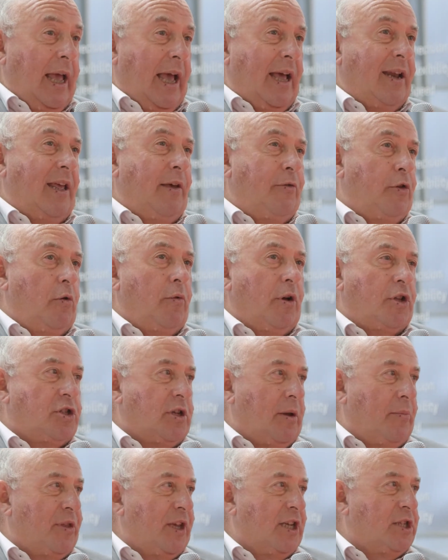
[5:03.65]
and if you want
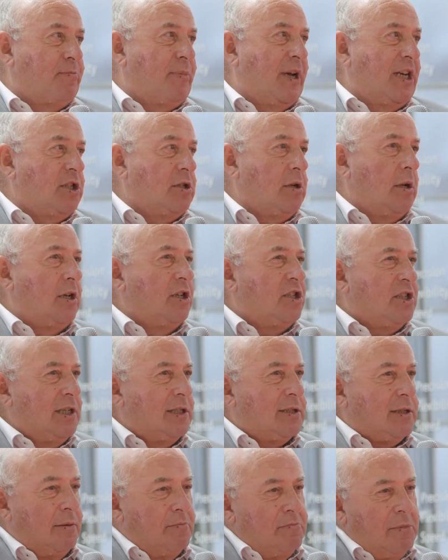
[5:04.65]
something special, a
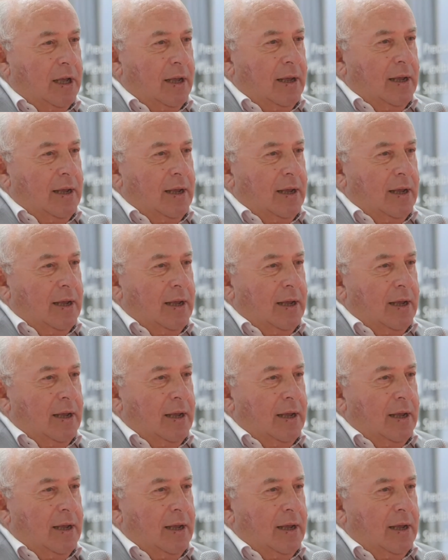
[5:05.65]
system,